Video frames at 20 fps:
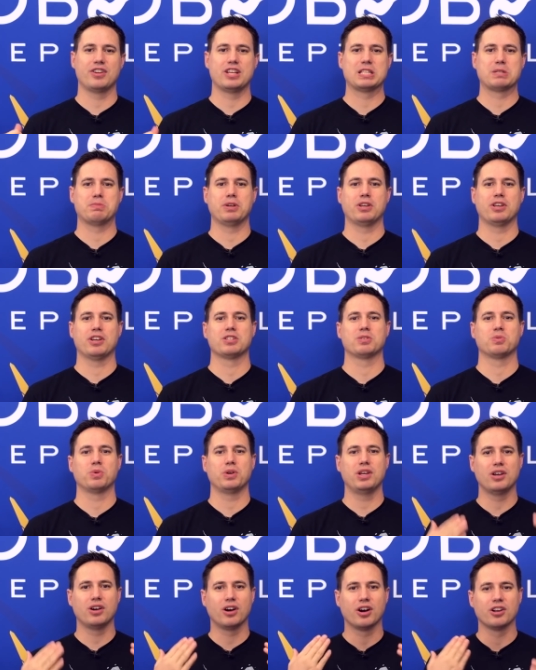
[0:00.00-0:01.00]
It's because
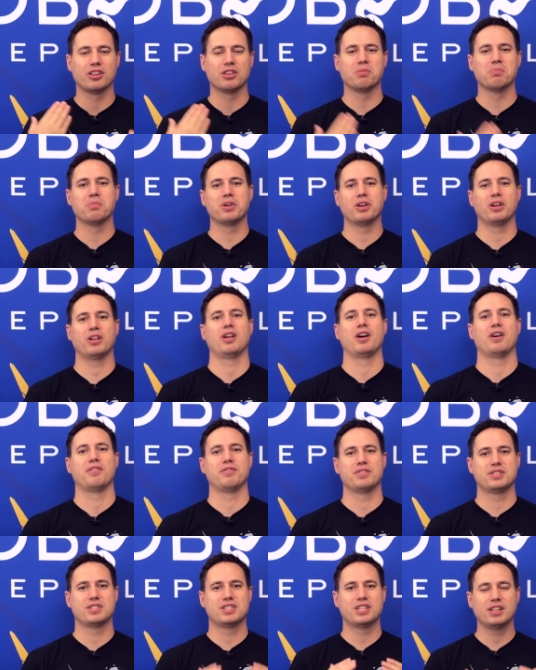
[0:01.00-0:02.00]
we are in the middle
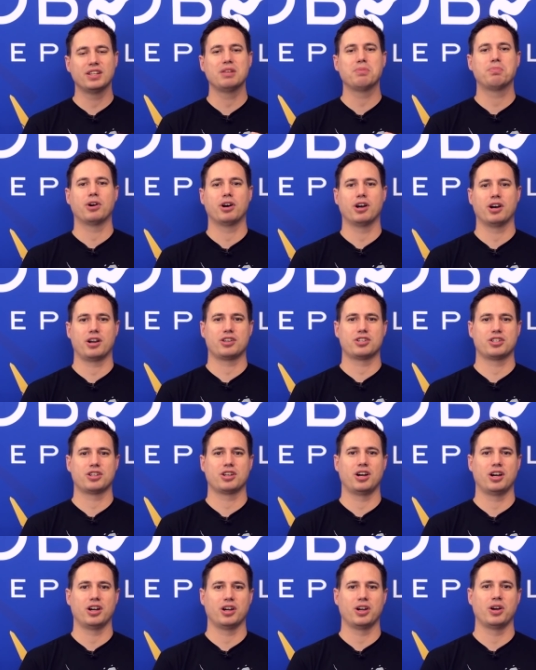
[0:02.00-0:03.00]
of Tinley Park,
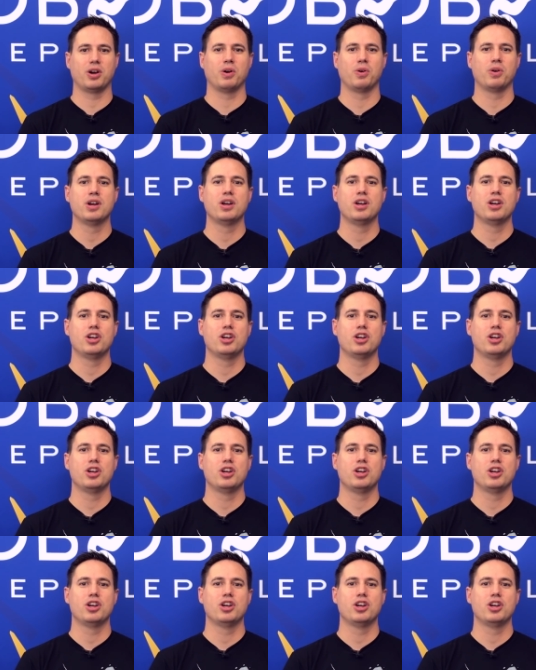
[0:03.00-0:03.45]
Chicago